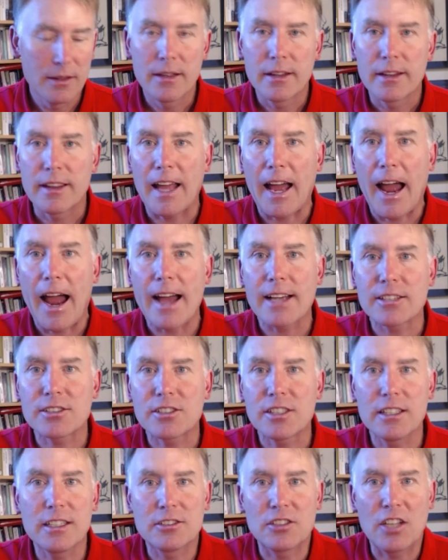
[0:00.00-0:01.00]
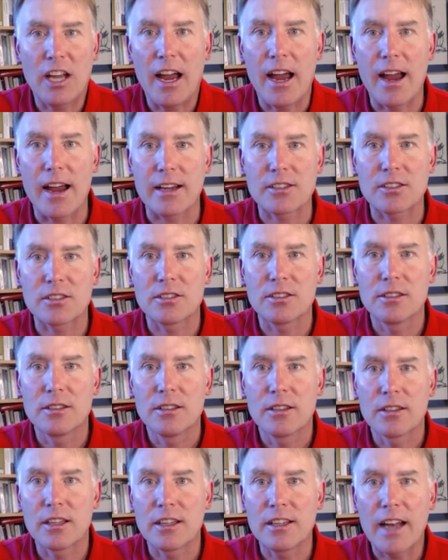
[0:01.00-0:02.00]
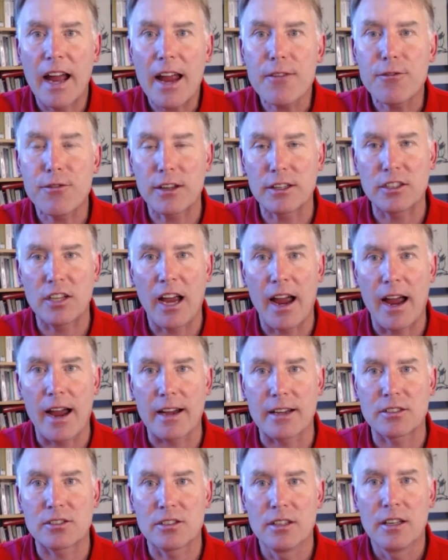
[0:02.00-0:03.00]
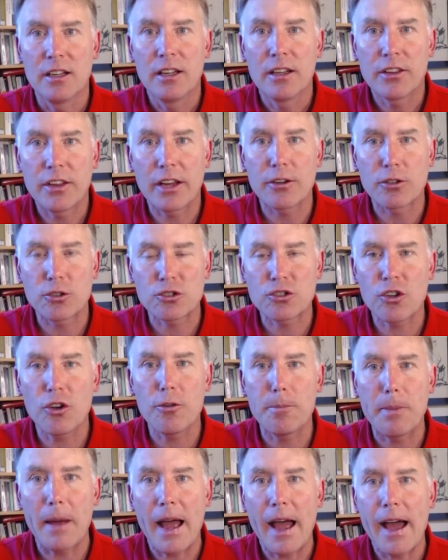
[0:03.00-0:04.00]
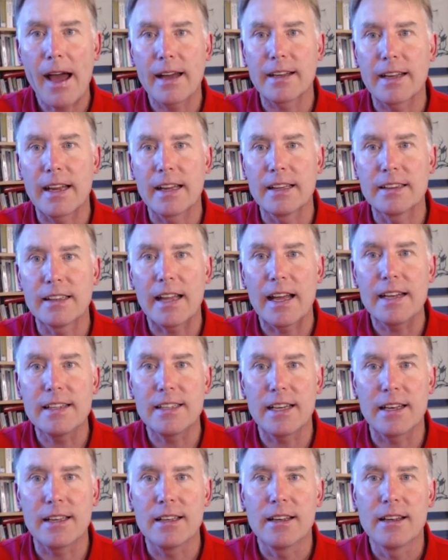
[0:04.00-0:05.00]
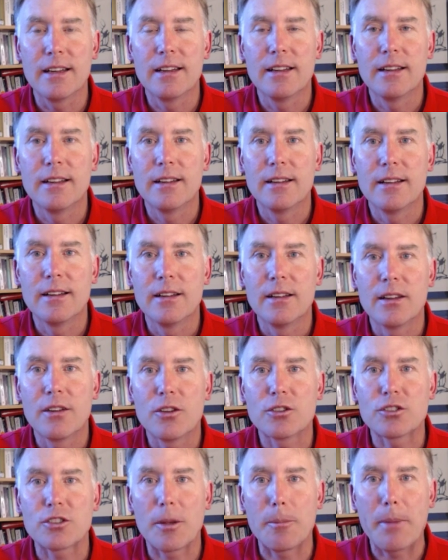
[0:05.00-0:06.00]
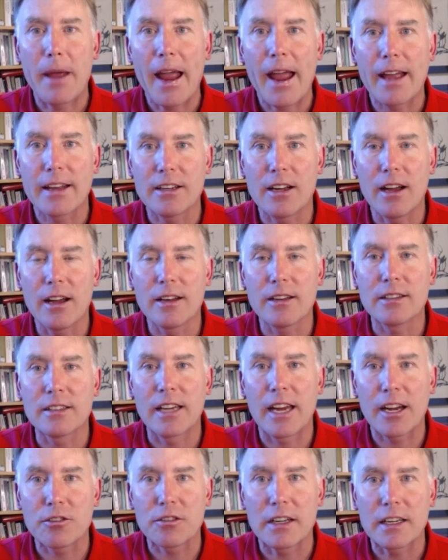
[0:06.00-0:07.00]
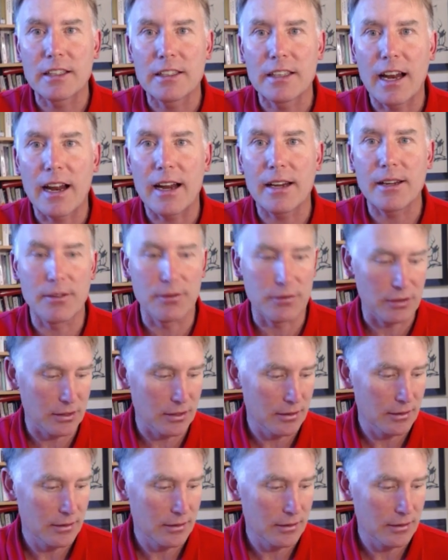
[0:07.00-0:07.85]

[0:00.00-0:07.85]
the acid attacks, the knife attacks that are so bad in London, there's a ban on carrying knives.